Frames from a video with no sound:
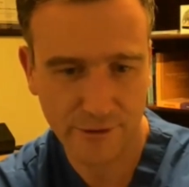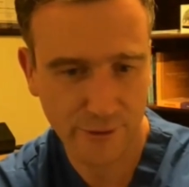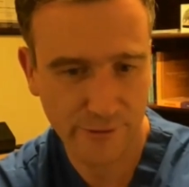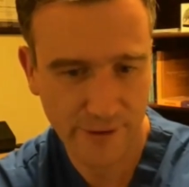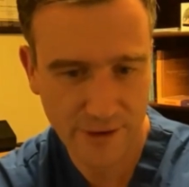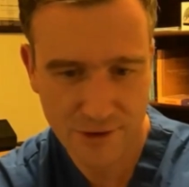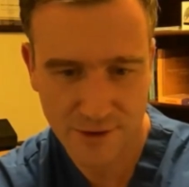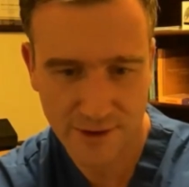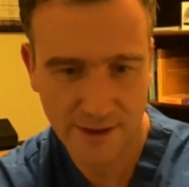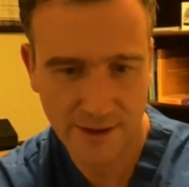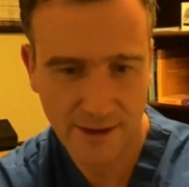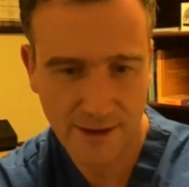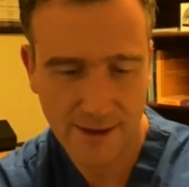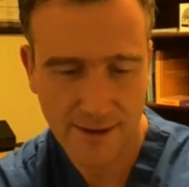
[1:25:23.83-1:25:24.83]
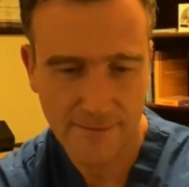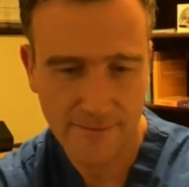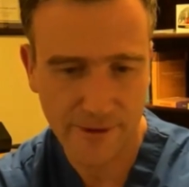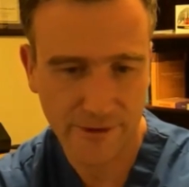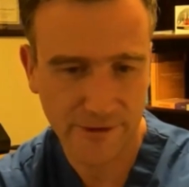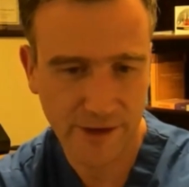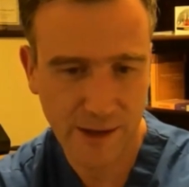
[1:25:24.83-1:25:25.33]
So eventually
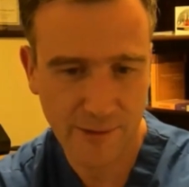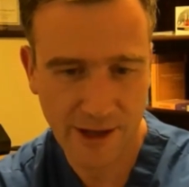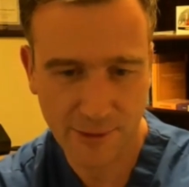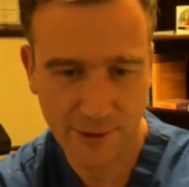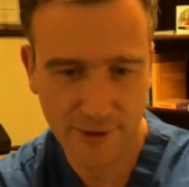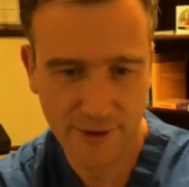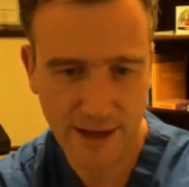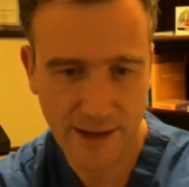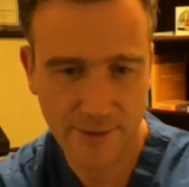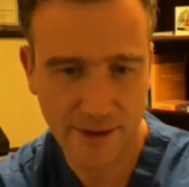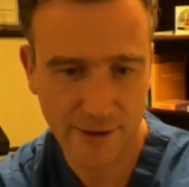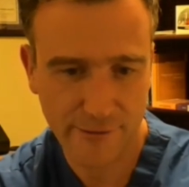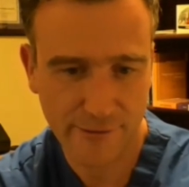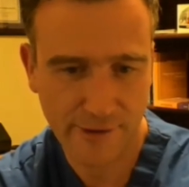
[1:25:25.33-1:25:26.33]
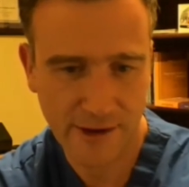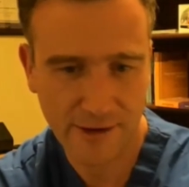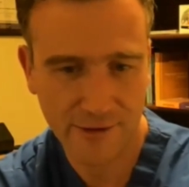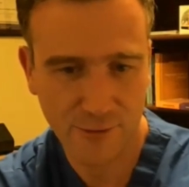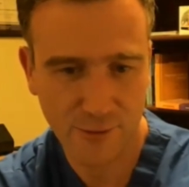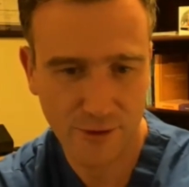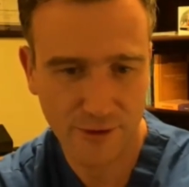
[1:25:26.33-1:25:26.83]
the same hemodynamic
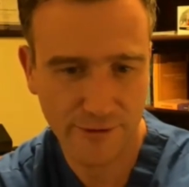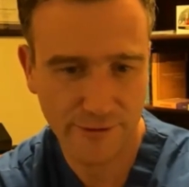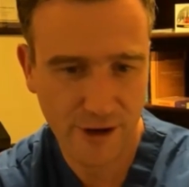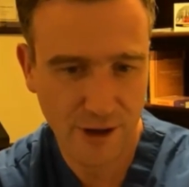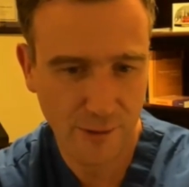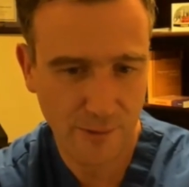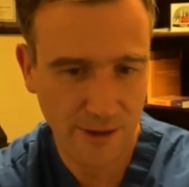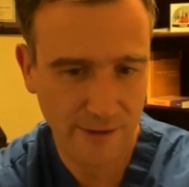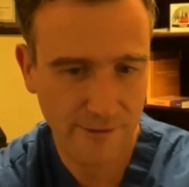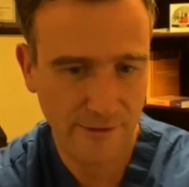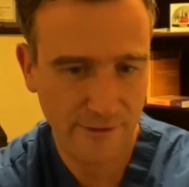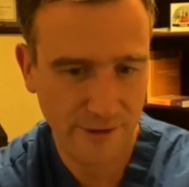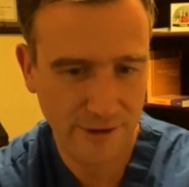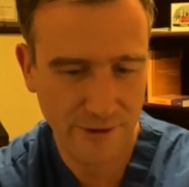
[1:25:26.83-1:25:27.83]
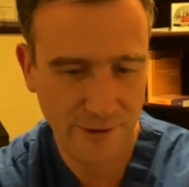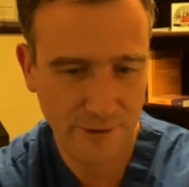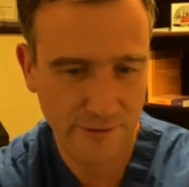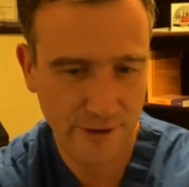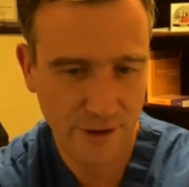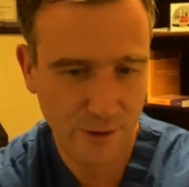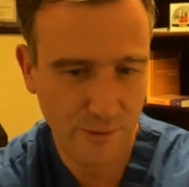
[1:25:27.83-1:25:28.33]
effects will develop, even if they do
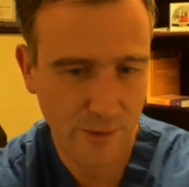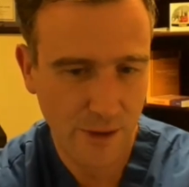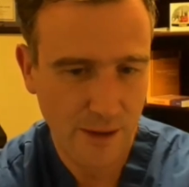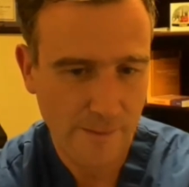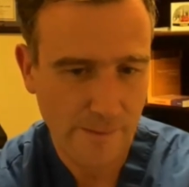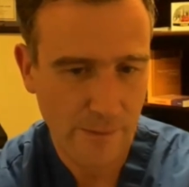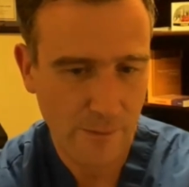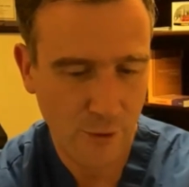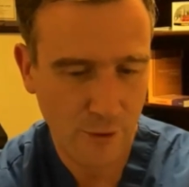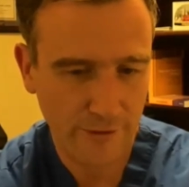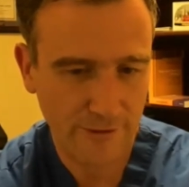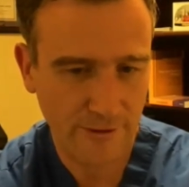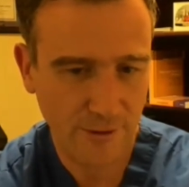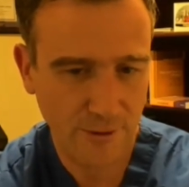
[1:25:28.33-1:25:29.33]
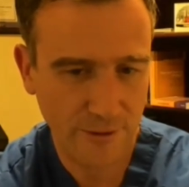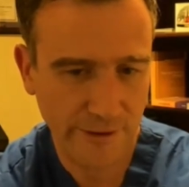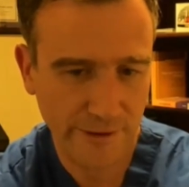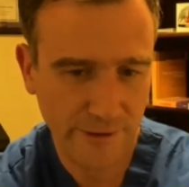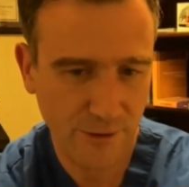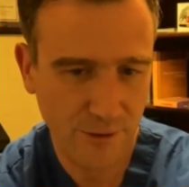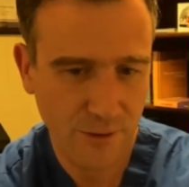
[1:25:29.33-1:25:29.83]
develop more slowly.
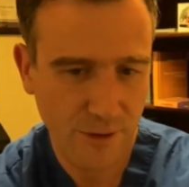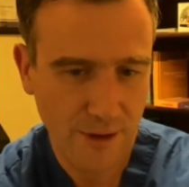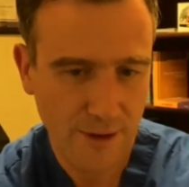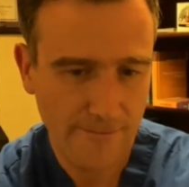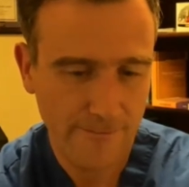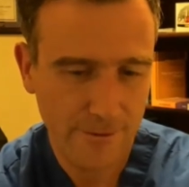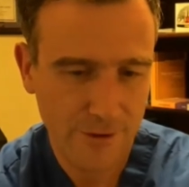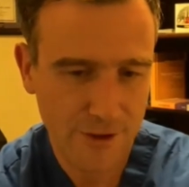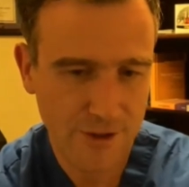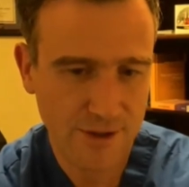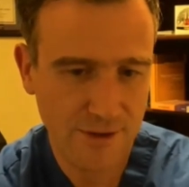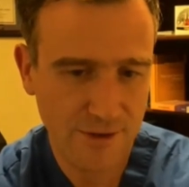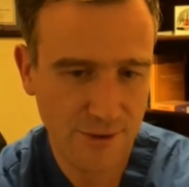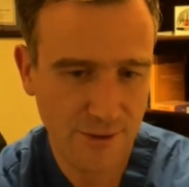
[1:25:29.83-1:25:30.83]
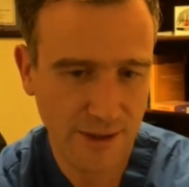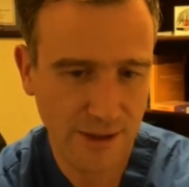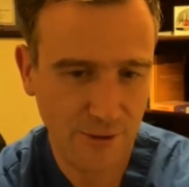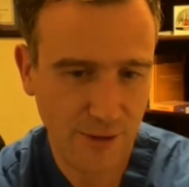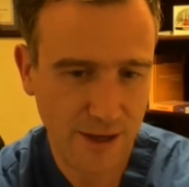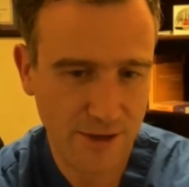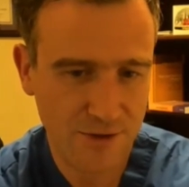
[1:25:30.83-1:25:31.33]
So just doing it
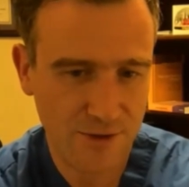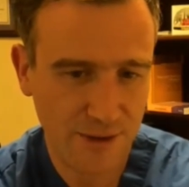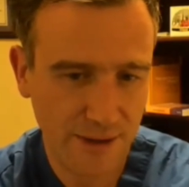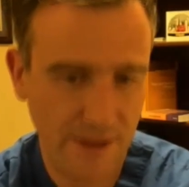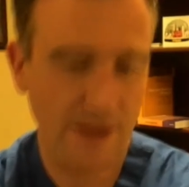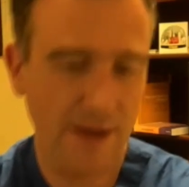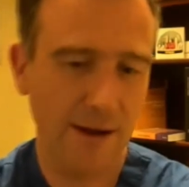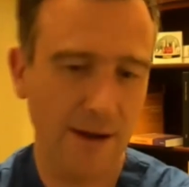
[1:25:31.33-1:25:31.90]
gradually